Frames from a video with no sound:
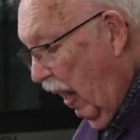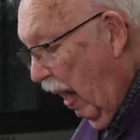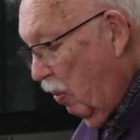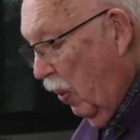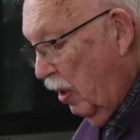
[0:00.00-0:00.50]

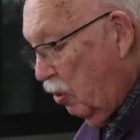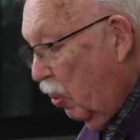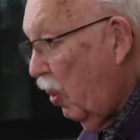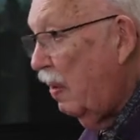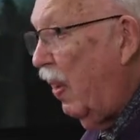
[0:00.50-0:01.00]
and
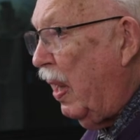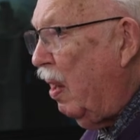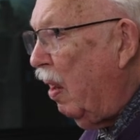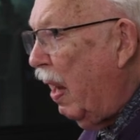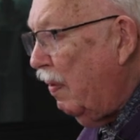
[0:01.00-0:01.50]

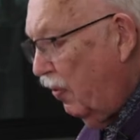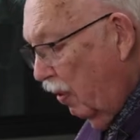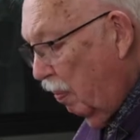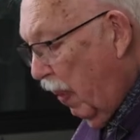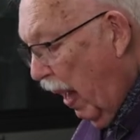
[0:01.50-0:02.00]
retrieving
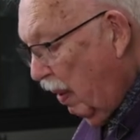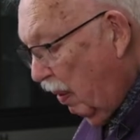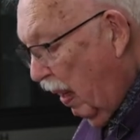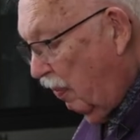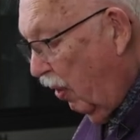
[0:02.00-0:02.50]
level by
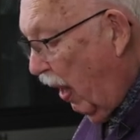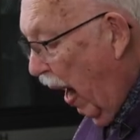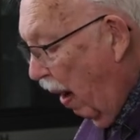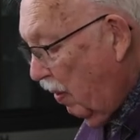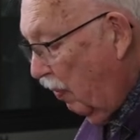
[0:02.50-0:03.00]
level
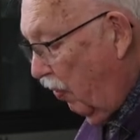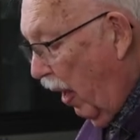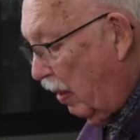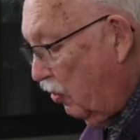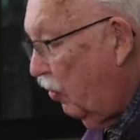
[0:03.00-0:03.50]

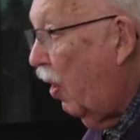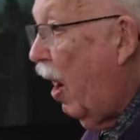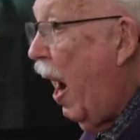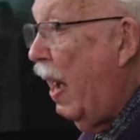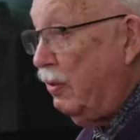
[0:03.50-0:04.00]
artifacts
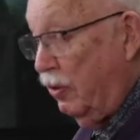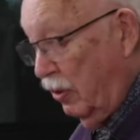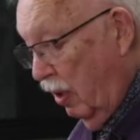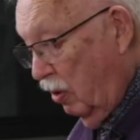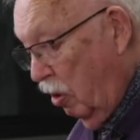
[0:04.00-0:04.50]
for
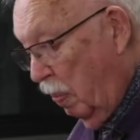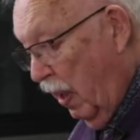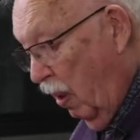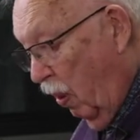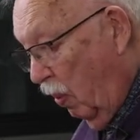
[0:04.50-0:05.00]
us to
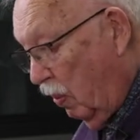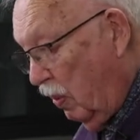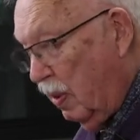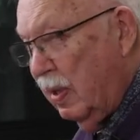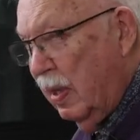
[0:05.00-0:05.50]
behold.